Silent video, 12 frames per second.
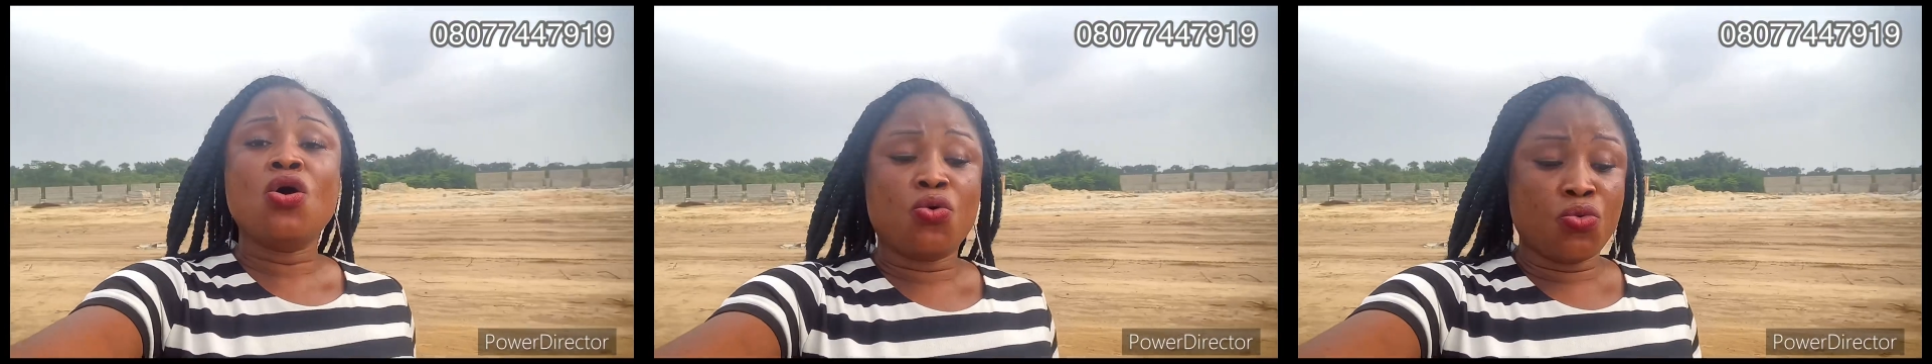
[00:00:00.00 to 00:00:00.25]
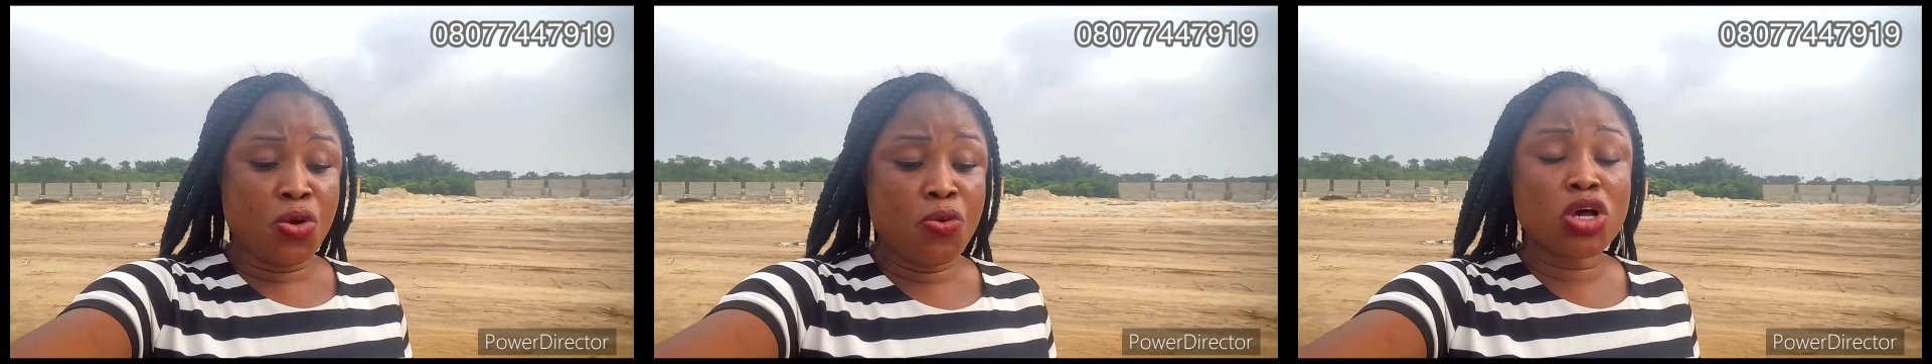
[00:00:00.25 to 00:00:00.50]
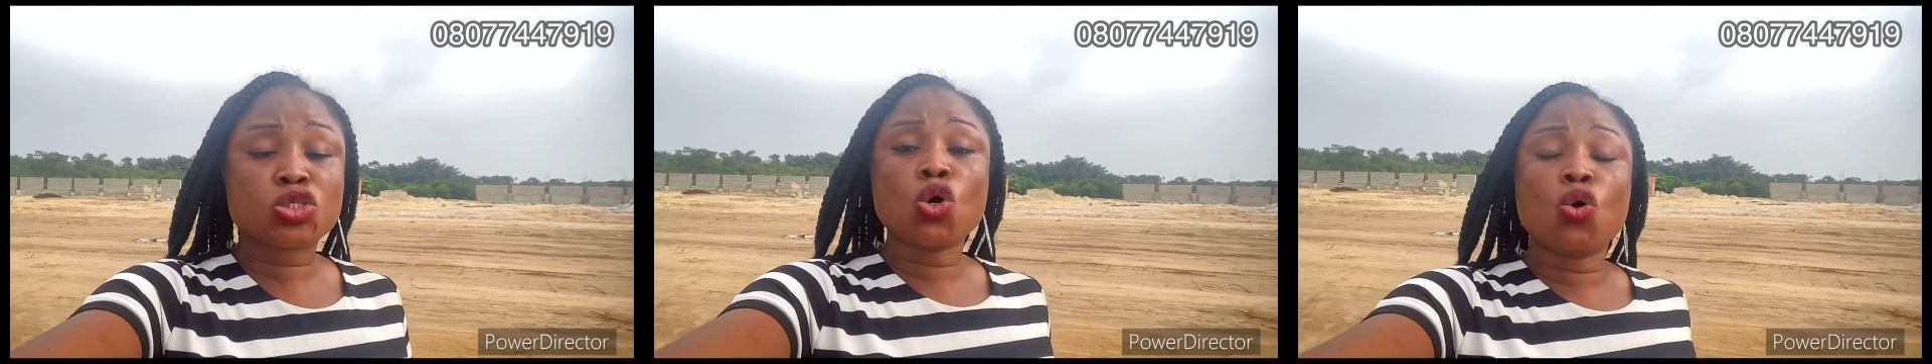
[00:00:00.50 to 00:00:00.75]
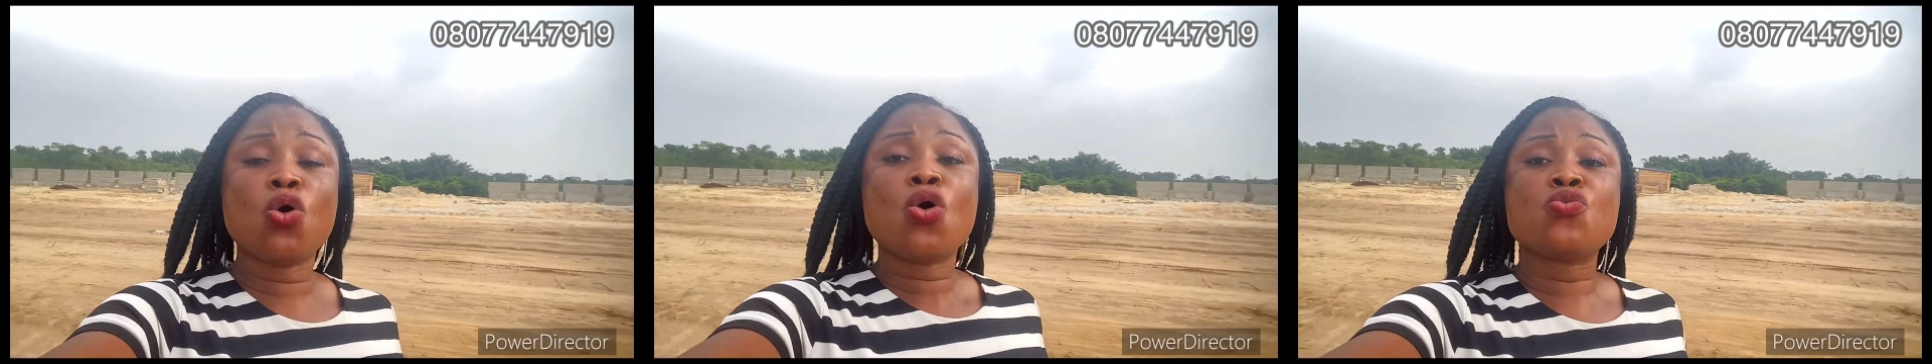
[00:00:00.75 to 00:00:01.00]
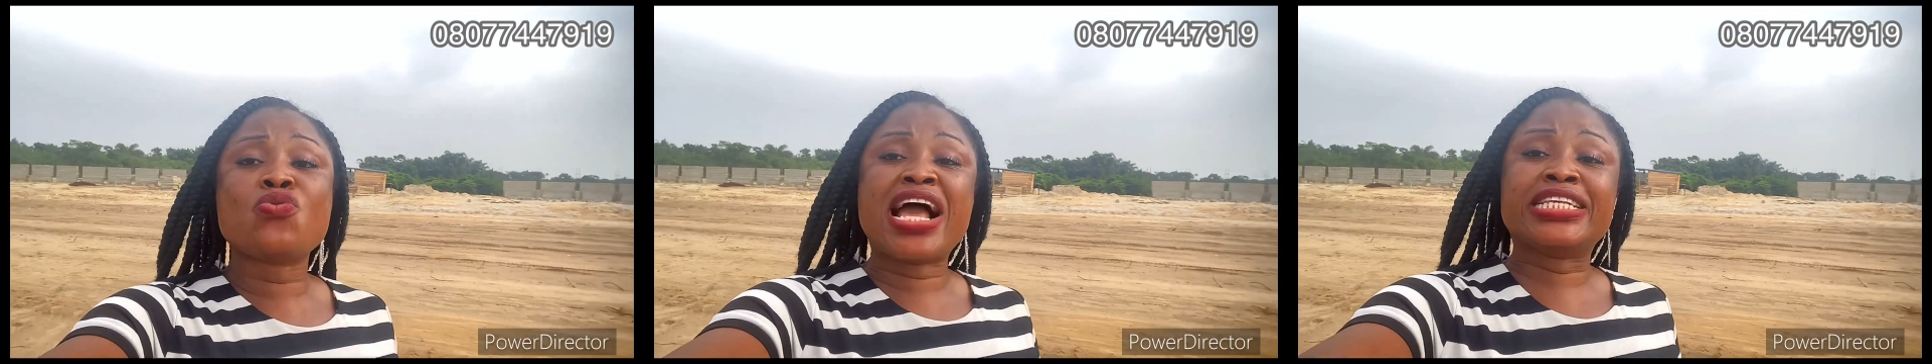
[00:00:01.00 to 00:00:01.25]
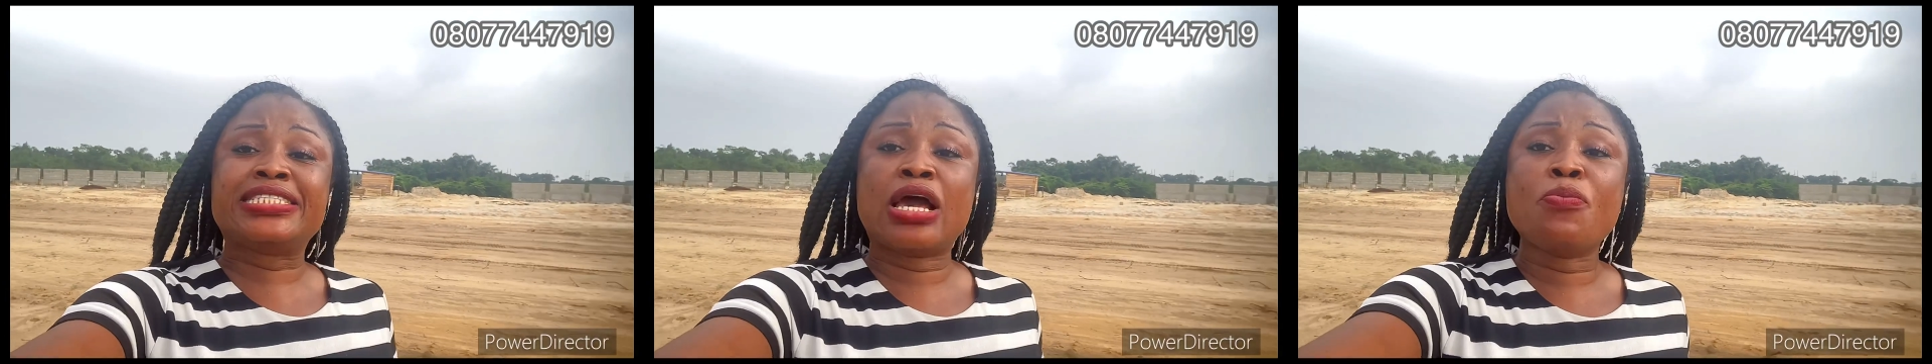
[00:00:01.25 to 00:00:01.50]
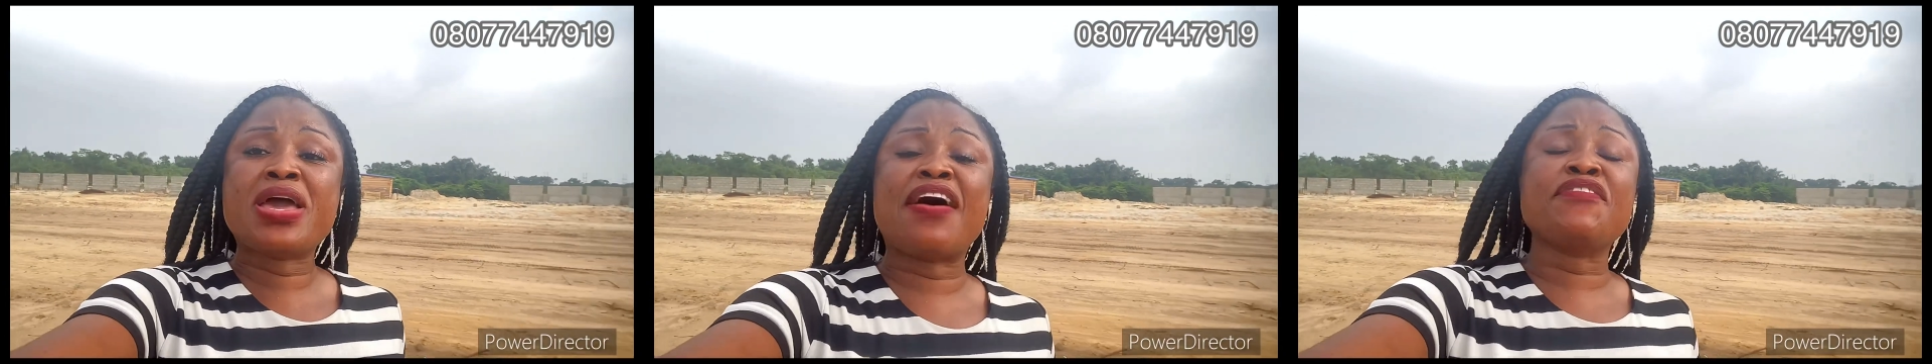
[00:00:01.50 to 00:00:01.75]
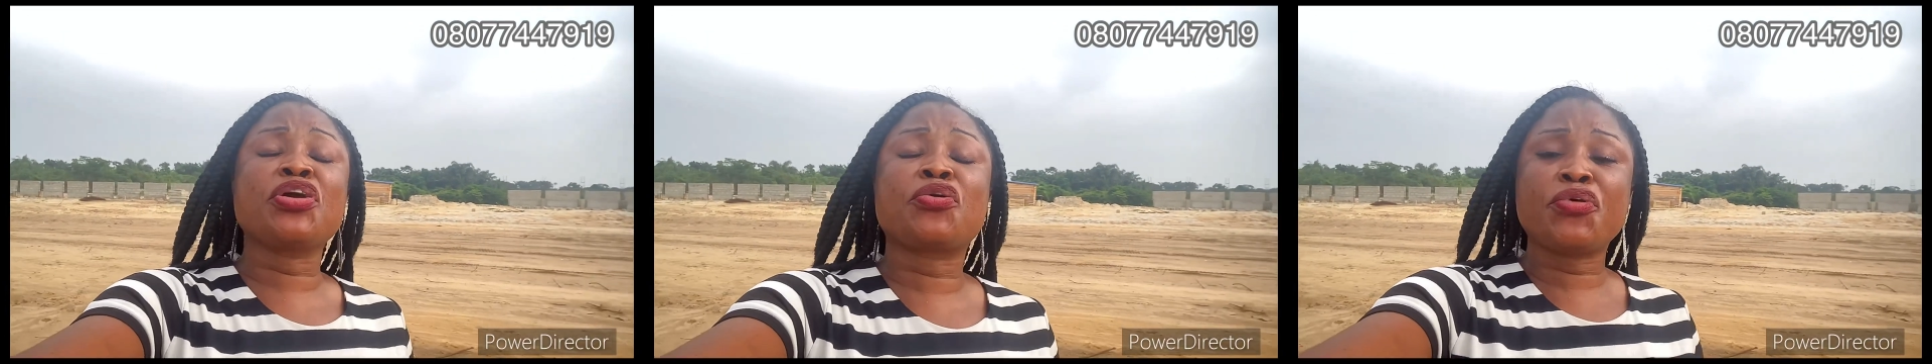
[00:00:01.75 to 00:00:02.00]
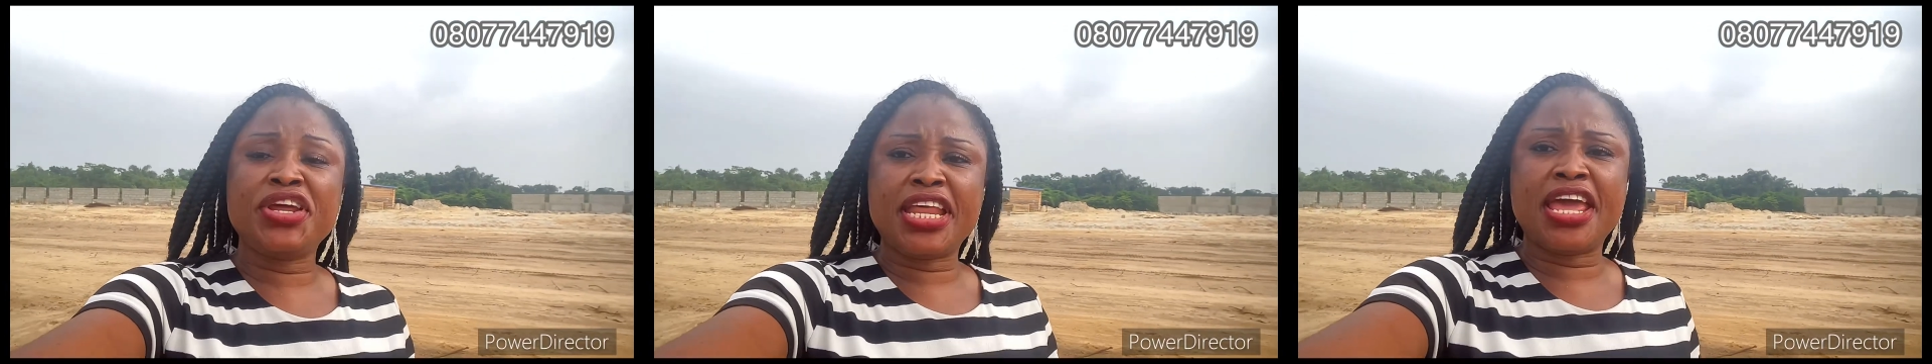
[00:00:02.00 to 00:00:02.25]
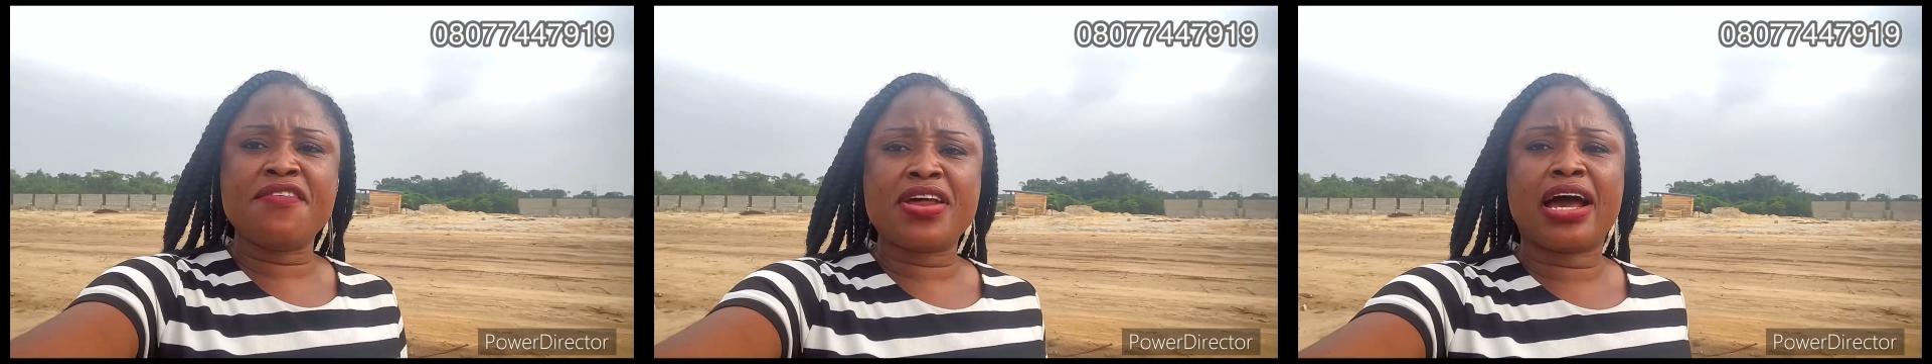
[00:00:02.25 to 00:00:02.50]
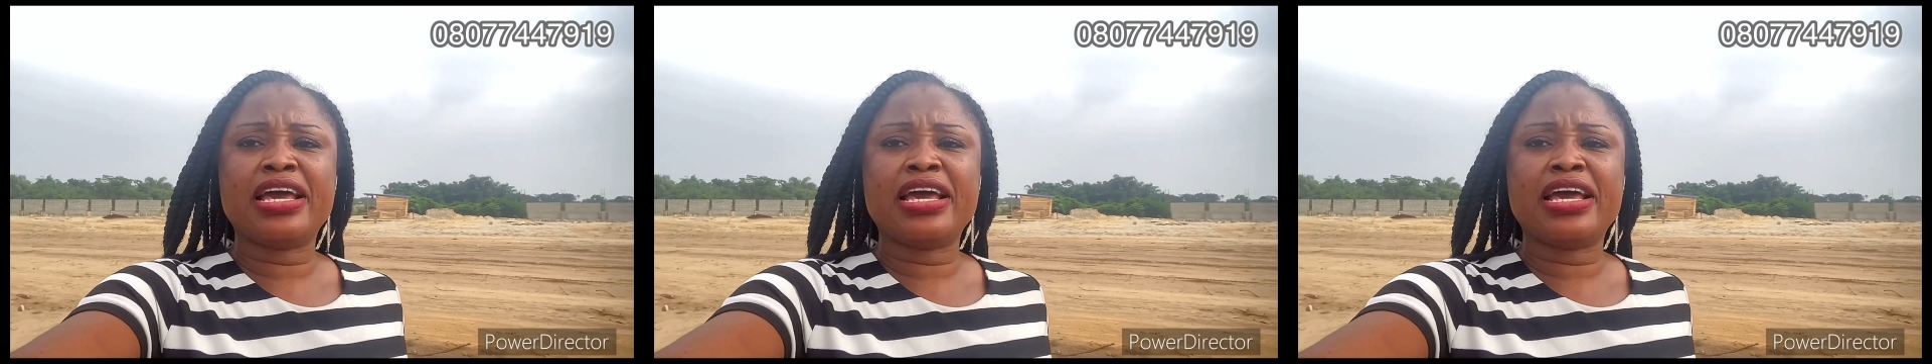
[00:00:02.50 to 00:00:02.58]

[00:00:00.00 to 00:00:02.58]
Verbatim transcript: We also, right here, we'll be having green area.